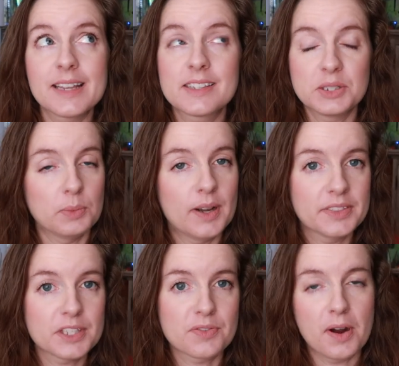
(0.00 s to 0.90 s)
I still
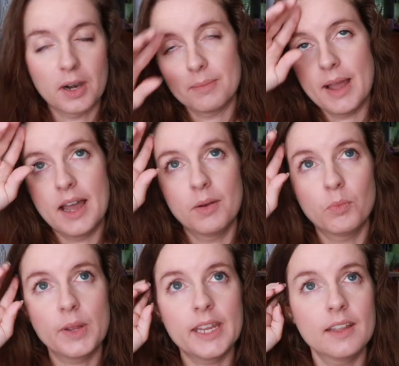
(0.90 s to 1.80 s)
want this
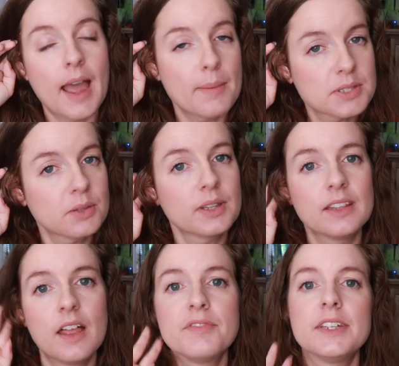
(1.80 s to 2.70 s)
farm. We absolutely
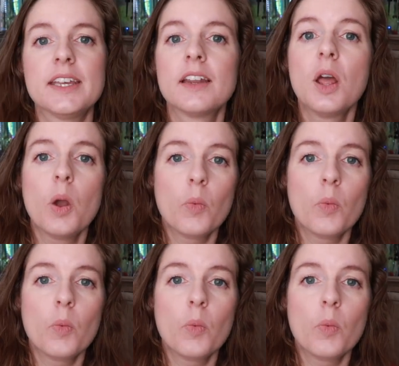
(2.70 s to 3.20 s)
loved it.